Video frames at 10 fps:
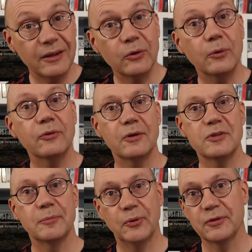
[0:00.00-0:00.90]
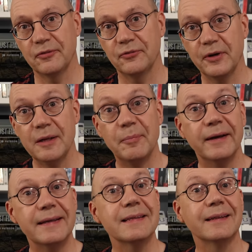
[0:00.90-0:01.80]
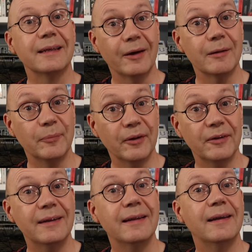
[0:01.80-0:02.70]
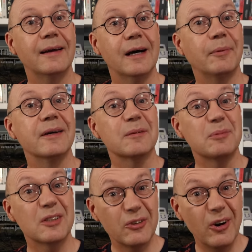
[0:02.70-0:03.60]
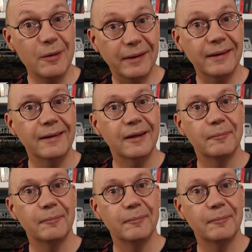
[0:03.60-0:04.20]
you can also support us for free by hitting the like button and by subscribing,